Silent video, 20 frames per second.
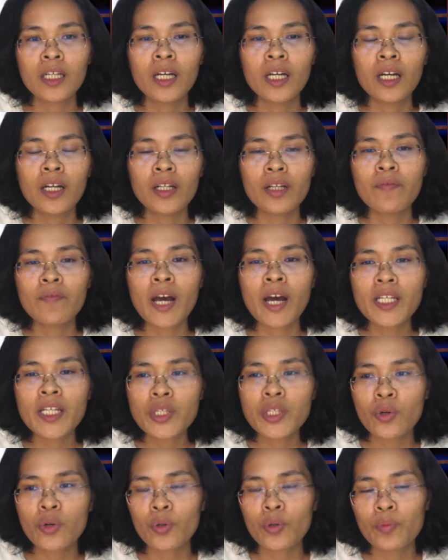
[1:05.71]
revised
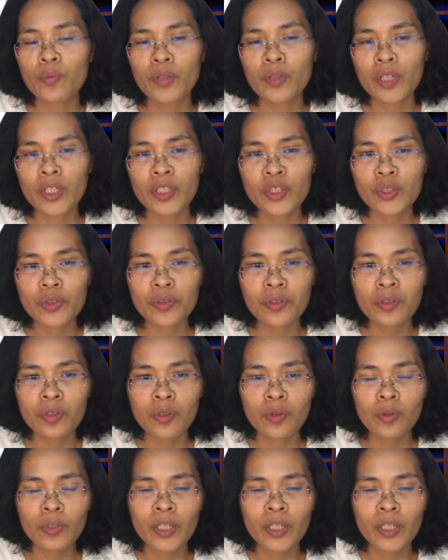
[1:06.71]
corporation code,